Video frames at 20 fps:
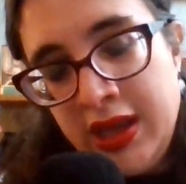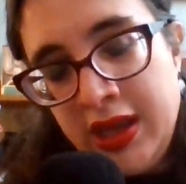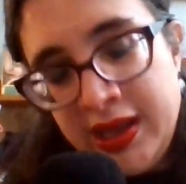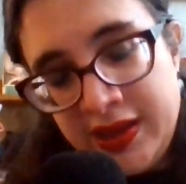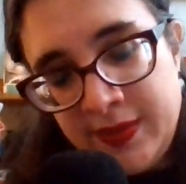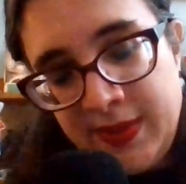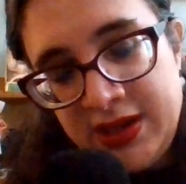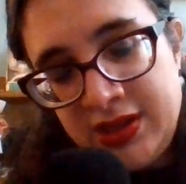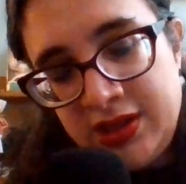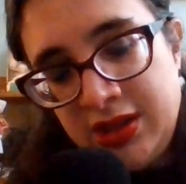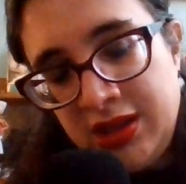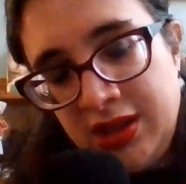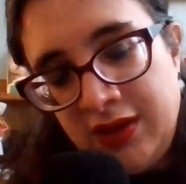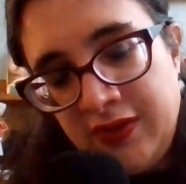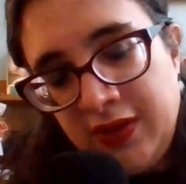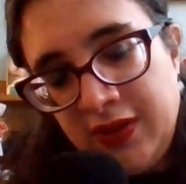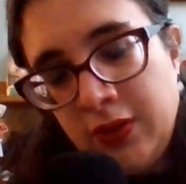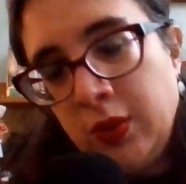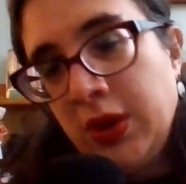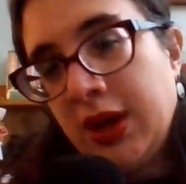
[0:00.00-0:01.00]
Especially
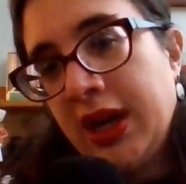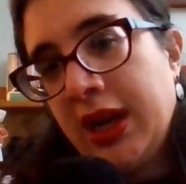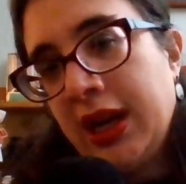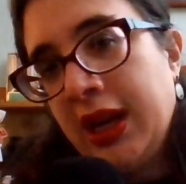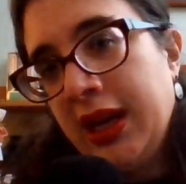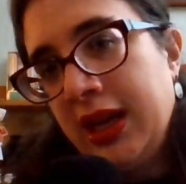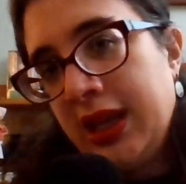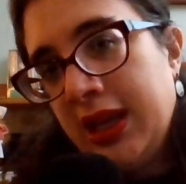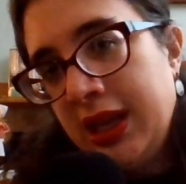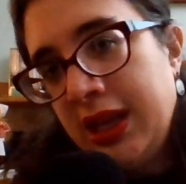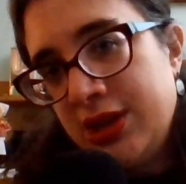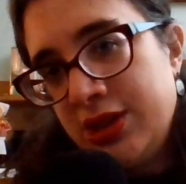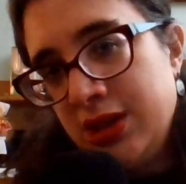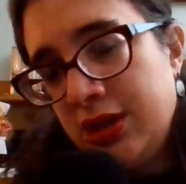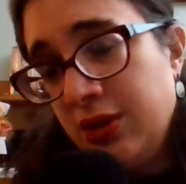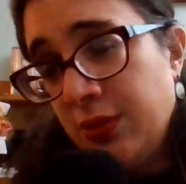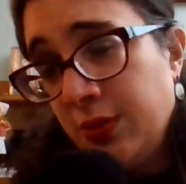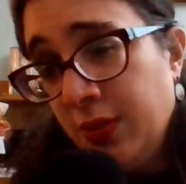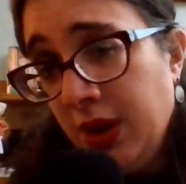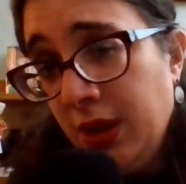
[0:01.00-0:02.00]
if you're working in a
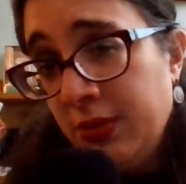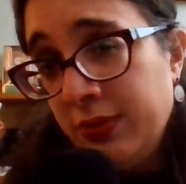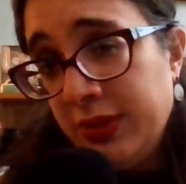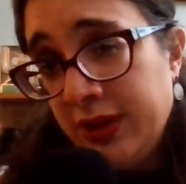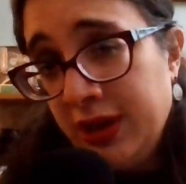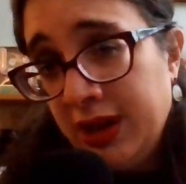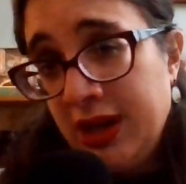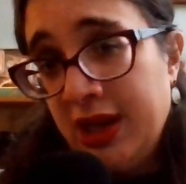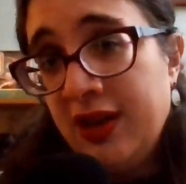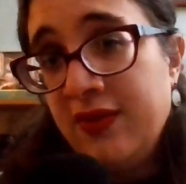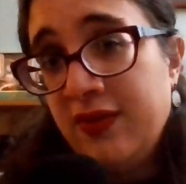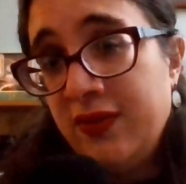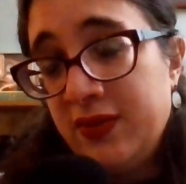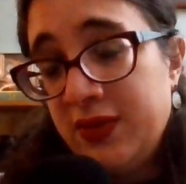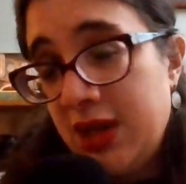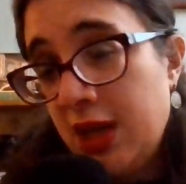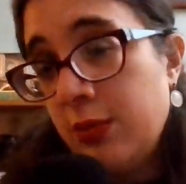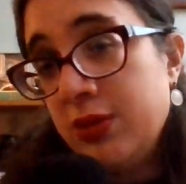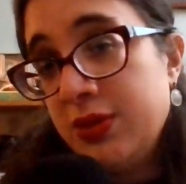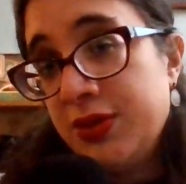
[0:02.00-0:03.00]
kitchen, you're probably going to have
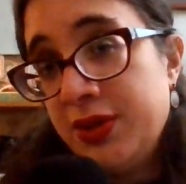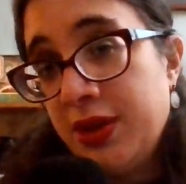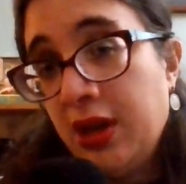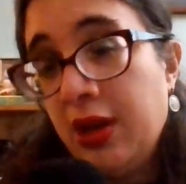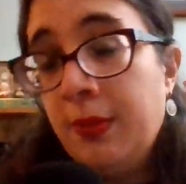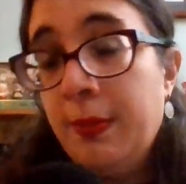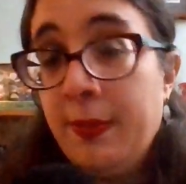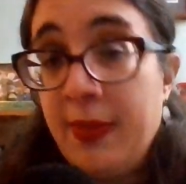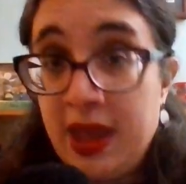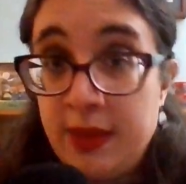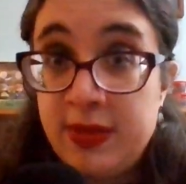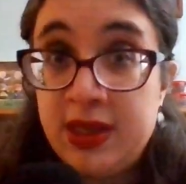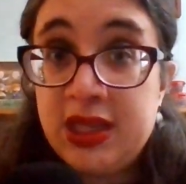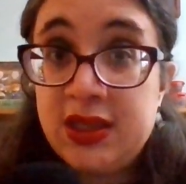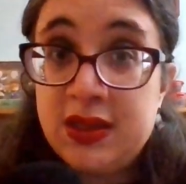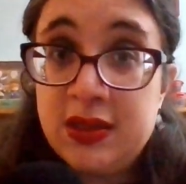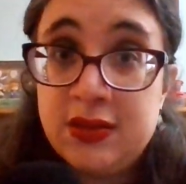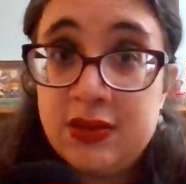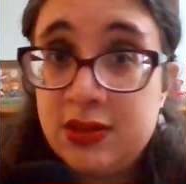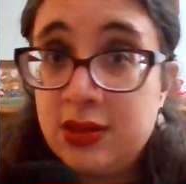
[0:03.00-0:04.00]
table salt,
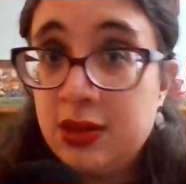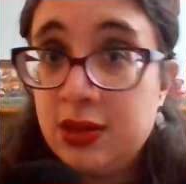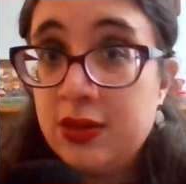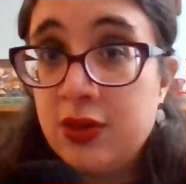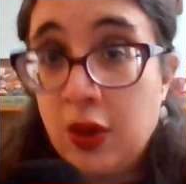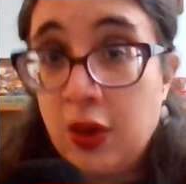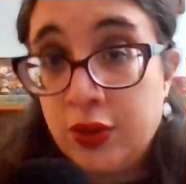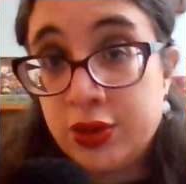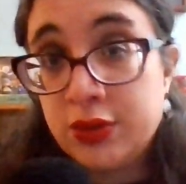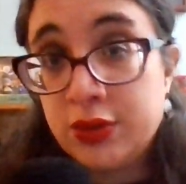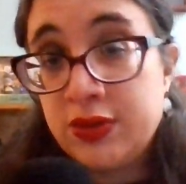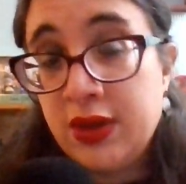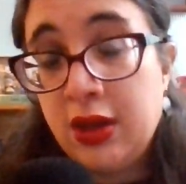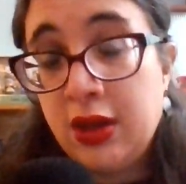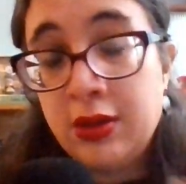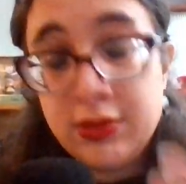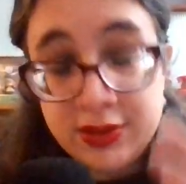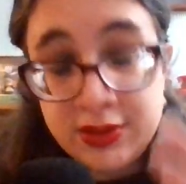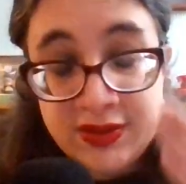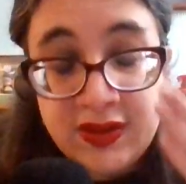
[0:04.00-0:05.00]
maybe kosher
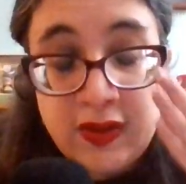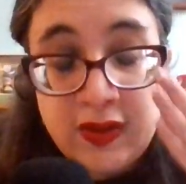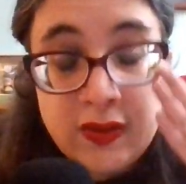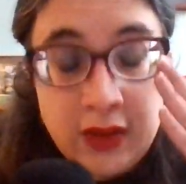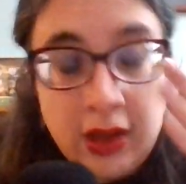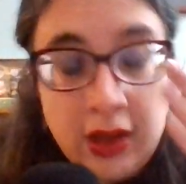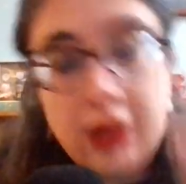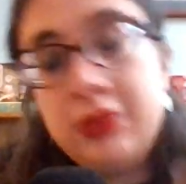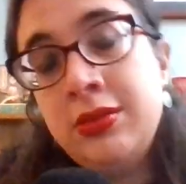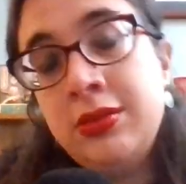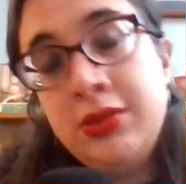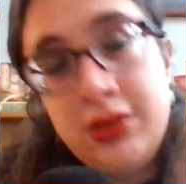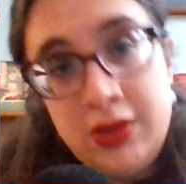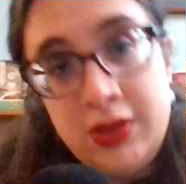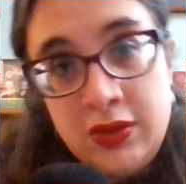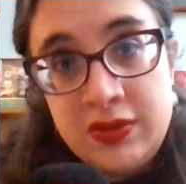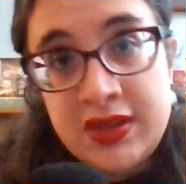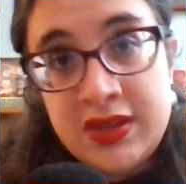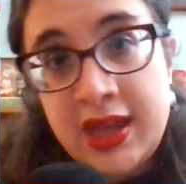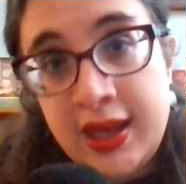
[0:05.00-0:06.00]
salt or sea salt.
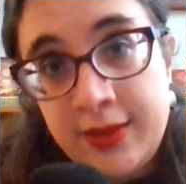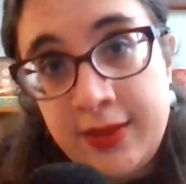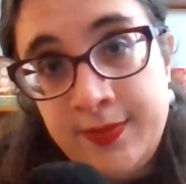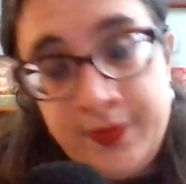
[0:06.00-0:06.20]
Use that.